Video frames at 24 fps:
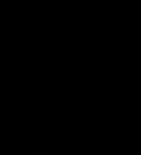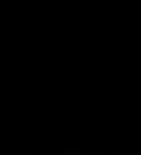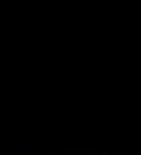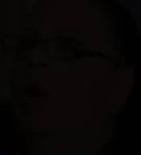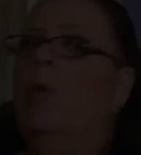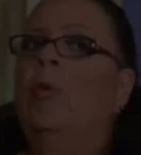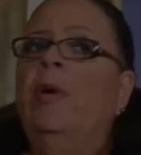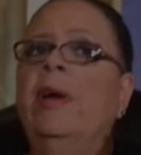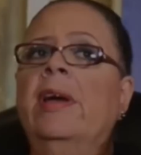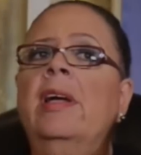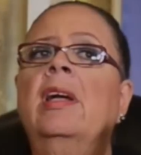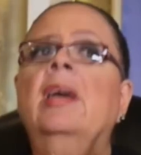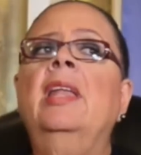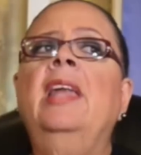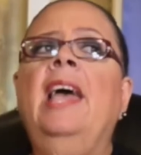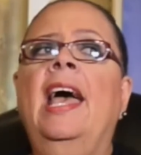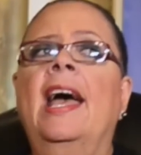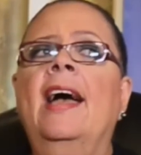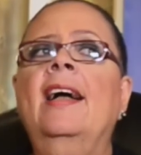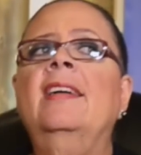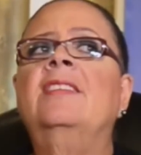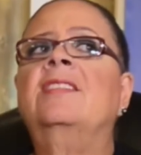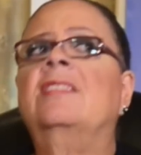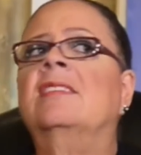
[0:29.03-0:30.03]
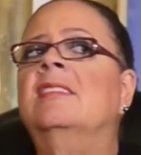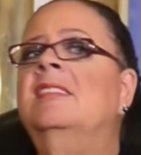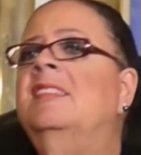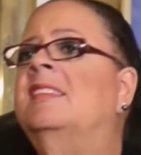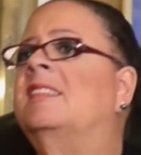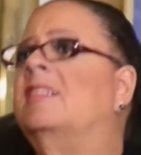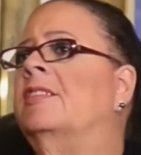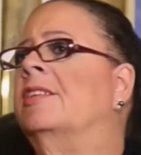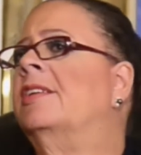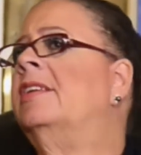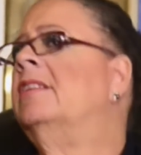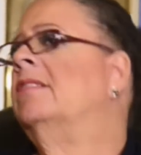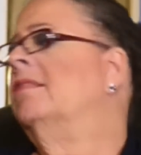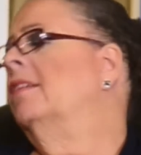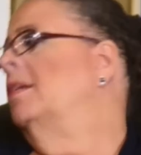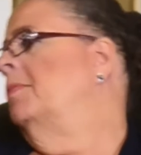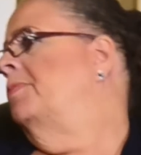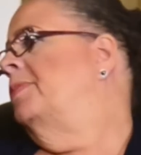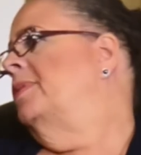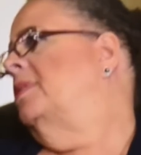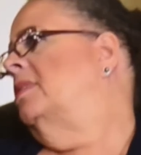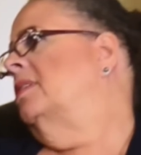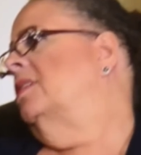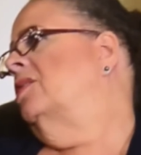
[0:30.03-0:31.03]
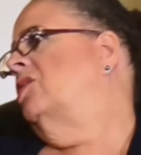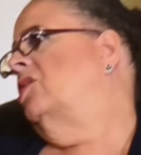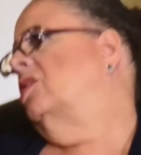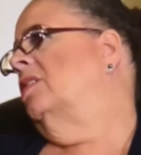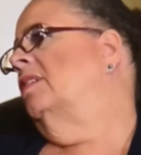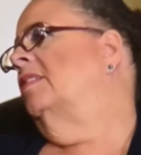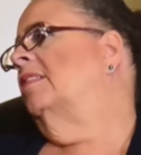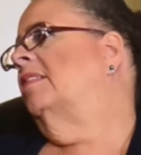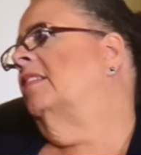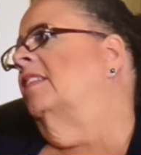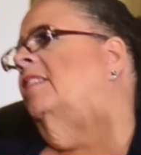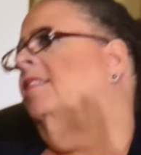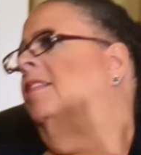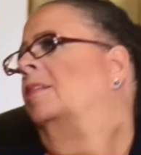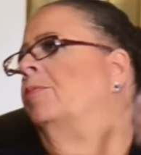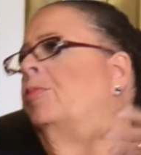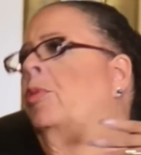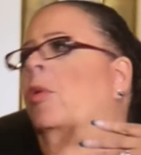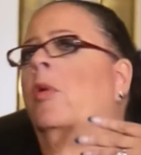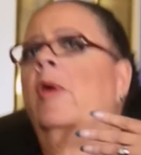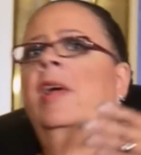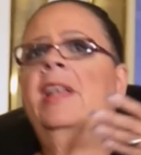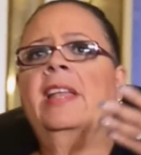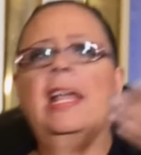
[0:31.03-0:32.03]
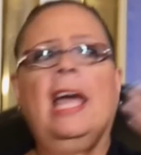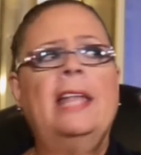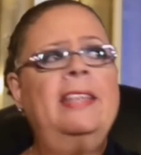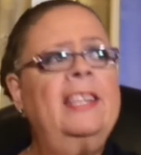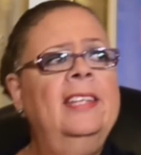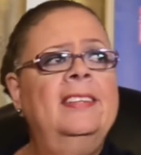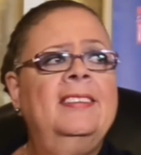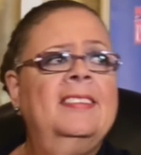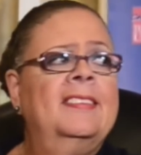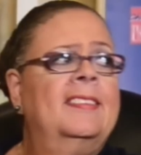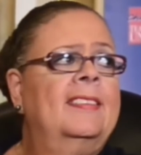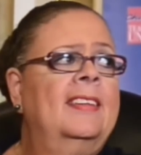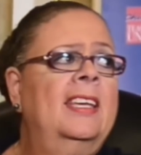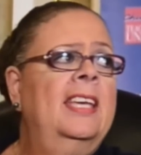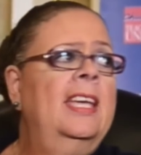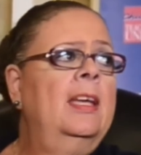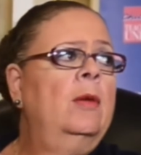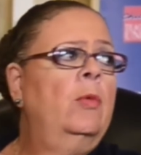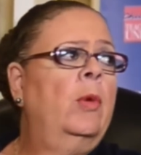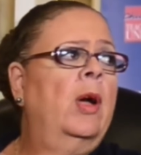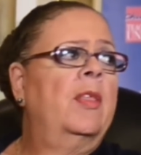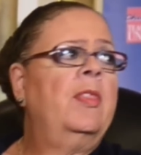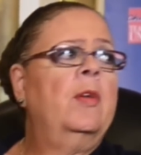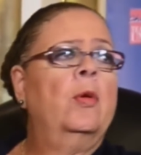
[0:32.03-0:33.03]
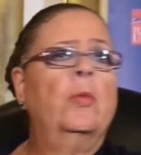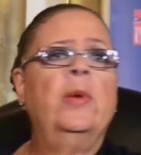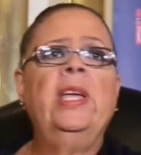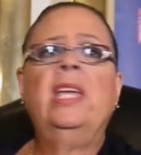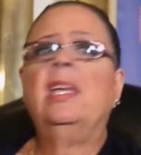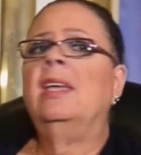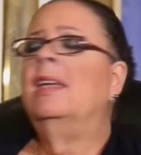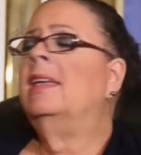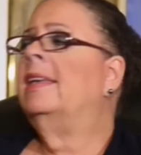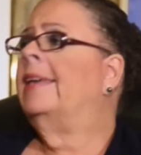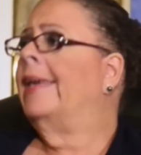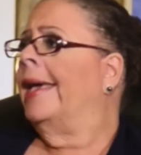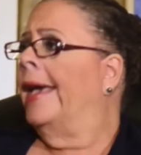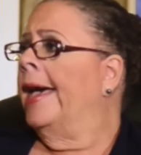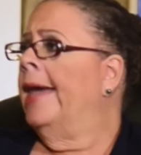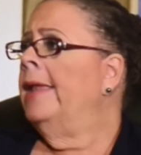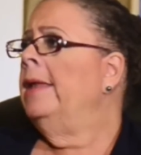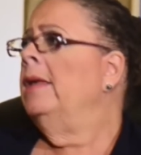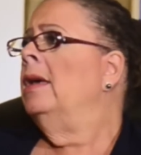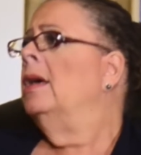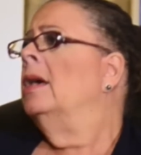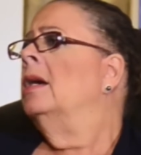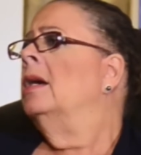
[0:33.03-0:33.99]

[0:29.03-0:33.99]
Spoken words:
So we're going to actually circulate petitions. It's important. I need to see whether we can get